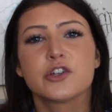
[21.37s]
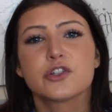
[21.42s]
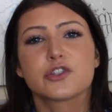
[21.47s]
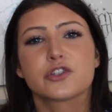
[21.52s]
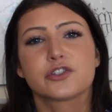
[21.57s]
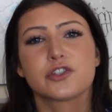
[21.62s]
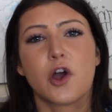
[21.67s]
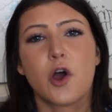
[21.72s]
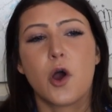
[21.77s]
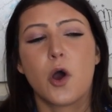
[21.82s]

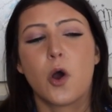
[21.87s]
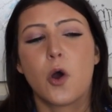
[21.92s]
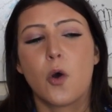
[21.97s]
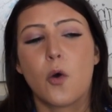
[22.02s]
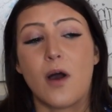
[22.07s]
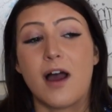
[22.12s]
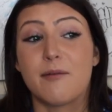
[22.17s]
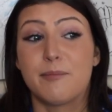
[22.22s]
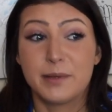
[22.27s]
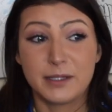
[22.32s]

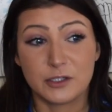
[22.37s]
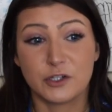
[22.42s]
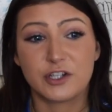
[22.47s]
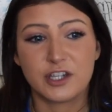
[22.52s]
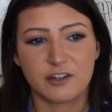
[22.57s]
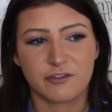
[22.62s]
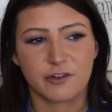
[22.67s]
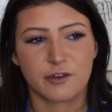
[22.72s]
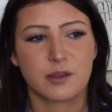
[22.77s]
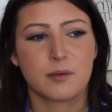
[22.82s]
So I've been
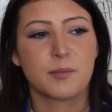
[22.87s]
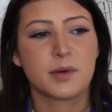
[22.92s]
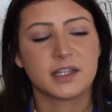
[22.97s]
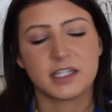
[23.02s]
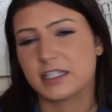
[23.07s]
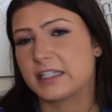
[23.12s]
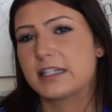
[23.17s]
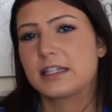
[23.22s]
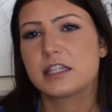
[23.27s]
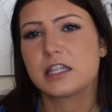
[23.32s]
looking for them, but
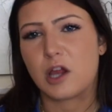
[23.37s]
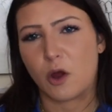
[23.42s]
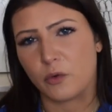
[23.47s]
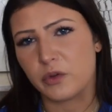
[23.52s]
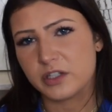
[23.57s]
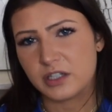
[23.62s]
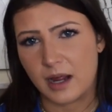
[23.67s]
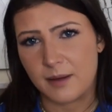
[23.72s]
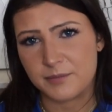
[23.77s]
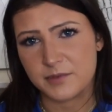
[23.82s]
this is the
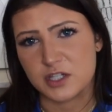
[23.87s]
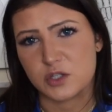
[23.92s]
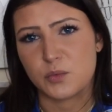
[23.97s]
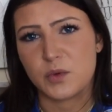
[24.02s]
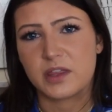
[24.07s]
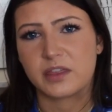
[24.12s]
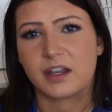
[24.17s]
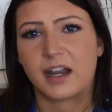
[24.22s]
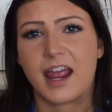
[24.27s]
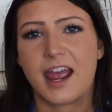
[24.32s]
only time this
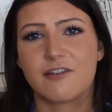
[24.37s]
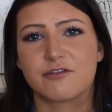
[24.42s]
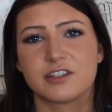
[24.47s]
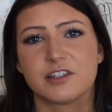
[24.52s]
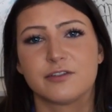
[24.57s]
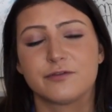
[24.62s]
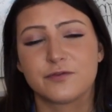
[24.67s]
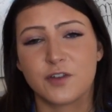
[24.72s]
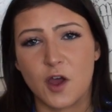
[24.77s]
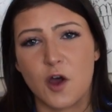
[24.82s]
week that I have to
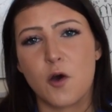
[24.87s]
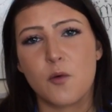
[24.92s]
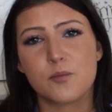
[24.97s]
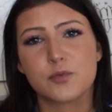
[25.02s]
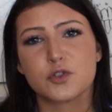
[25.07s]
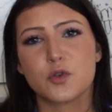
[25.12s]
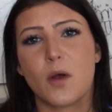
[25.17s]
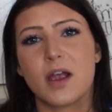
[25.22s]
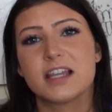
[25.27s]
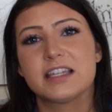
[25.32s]
film,
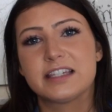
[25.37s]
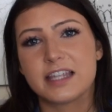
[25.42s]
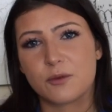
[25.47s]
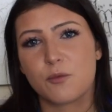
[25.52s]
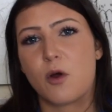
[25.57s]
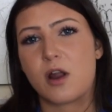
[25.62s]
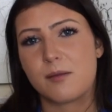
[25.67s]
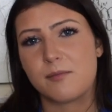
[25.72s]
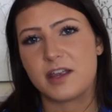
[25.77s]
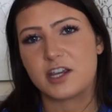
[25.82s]
so I did
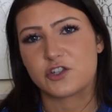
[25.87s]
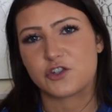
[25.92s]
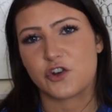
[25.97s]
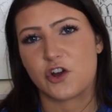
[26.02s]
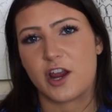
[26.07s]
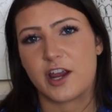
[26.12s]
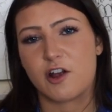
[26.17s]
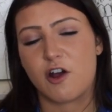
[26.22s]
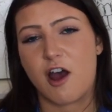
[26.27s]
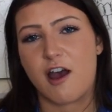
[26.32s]
want to make
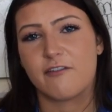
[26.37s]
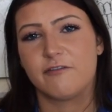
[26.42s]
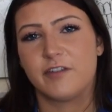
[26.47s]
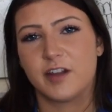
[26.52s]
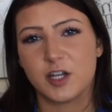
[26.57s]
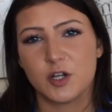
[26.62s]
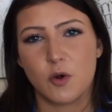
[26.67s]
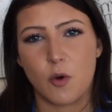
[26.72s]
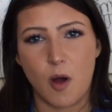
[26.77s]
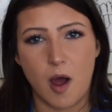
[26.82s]
sure I got a
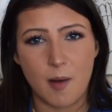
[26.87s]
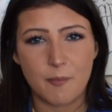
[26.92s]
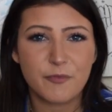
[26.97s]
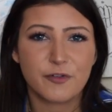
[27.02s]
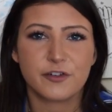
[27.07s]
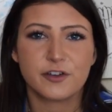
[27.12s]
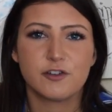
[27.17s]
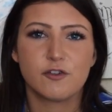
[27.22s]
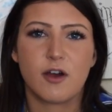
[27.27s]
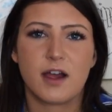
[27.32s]
video up
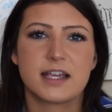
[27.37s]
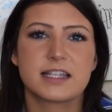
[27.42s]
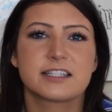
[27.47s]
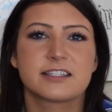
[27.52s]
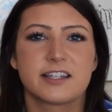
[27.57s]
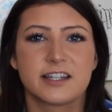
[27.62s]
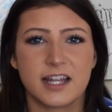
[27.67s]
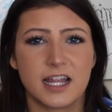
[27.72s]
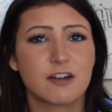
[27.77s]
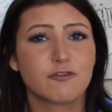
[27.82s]
for you
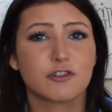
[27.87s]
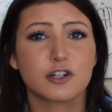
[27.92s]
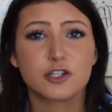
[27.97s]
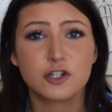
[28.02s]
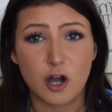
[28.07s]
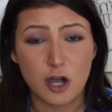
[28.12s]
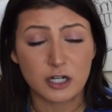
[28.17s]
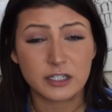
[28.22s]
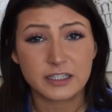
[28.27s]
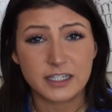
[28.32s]
guys today
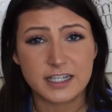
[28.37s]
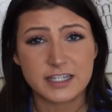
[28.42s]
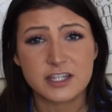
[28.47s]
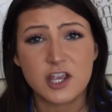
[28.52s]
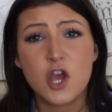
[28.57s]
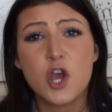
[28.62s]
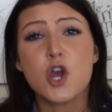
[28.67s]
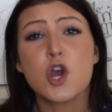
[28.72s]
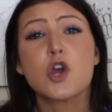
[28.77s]
regardless.